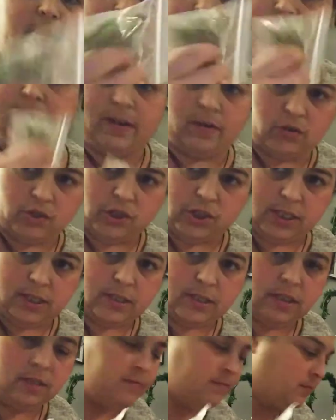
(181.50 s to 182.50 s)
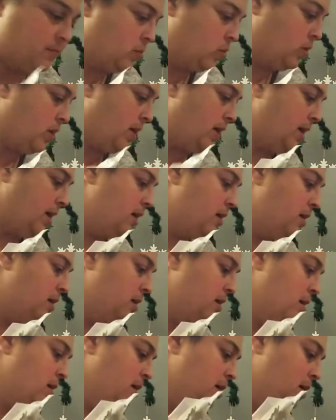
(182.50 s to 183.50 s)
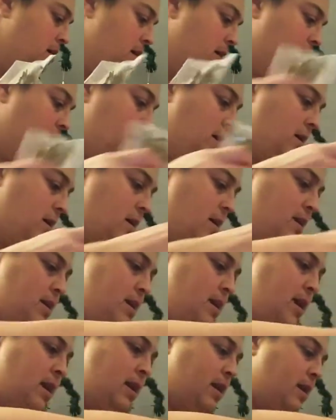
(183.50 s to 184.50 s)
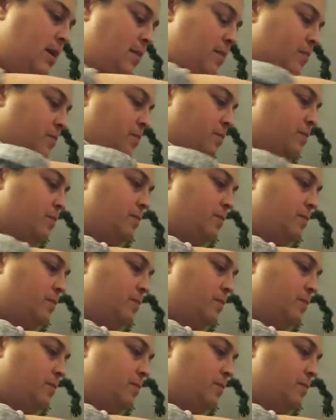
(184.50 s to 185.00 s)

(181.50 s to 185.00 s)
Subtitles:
negative energies. Okay? And then I